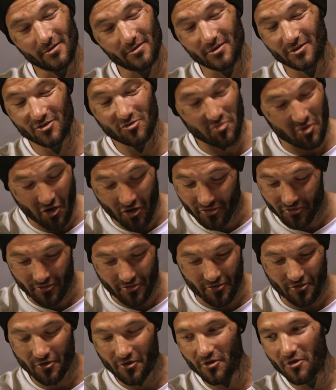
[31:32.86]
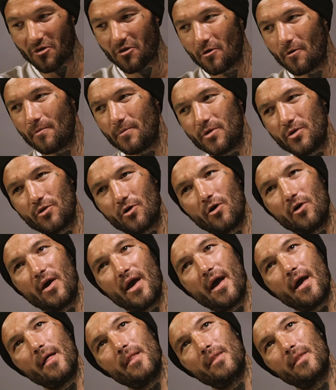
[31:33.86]
to be honest with you, you know.
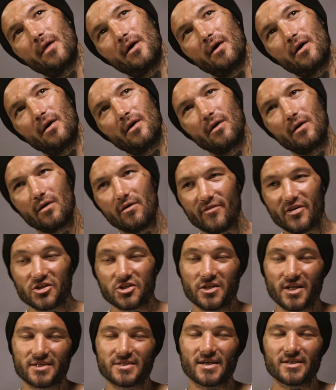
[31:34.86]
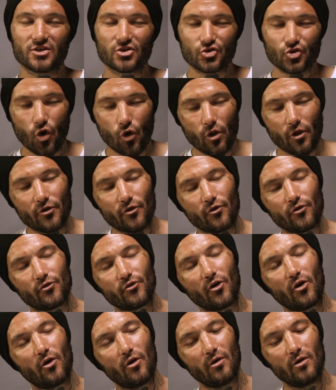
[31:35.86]
And eventually that takes its toll on you.
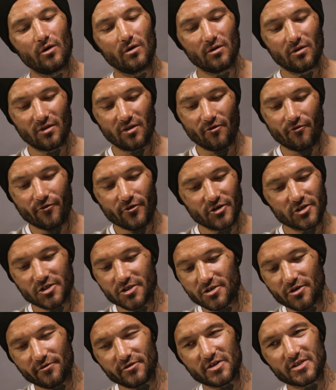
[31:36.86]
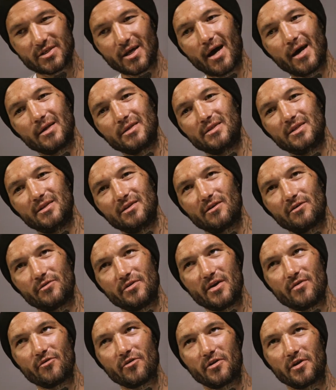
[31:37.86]
So the fringes of society are
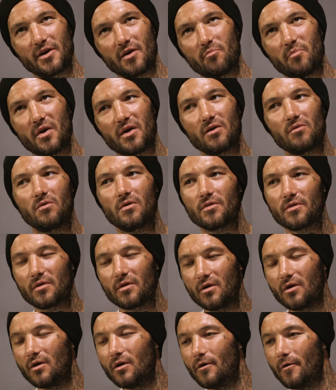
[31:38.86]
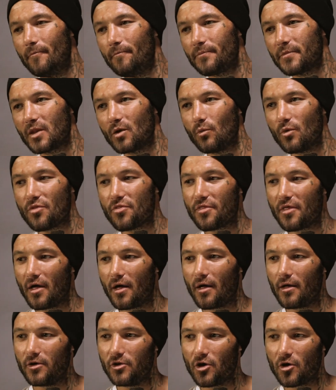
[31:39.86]
never going to get better with
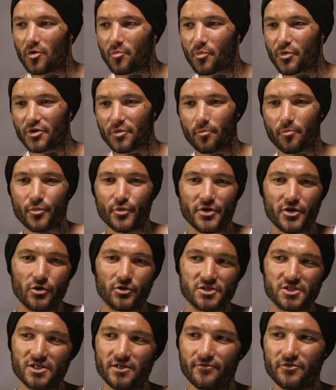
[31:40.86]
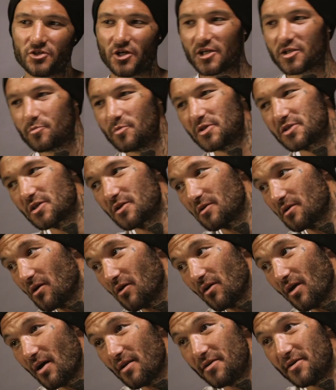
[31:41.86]
you know, preconceived judgments and
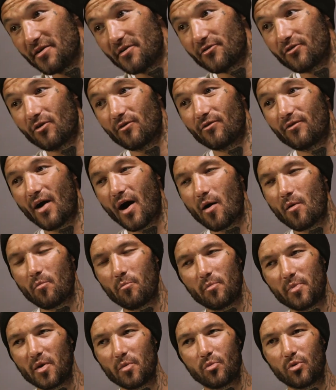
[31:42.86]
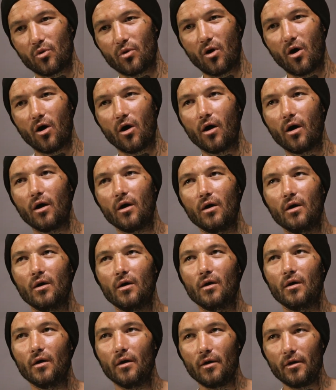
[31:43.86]
ideas of how people are.
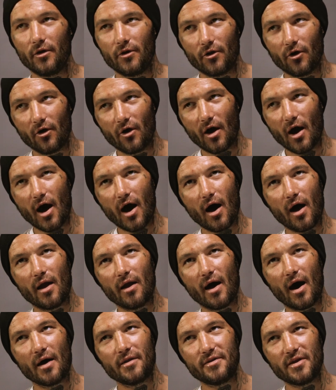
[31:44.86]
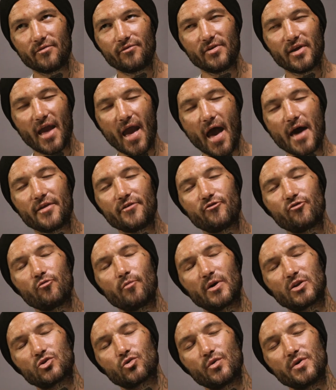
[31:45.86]
You know, I definitely added to
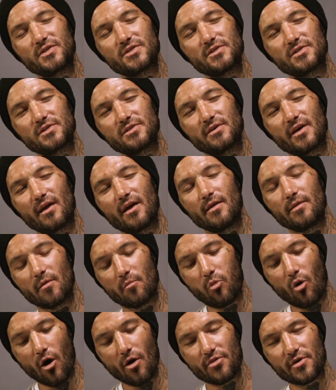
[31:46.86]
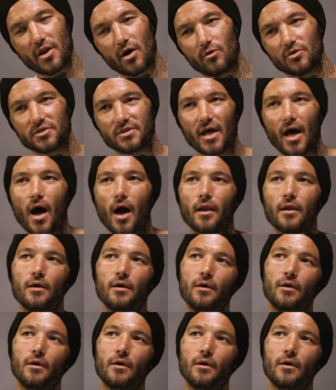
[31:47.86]
my choices in the path that I was down,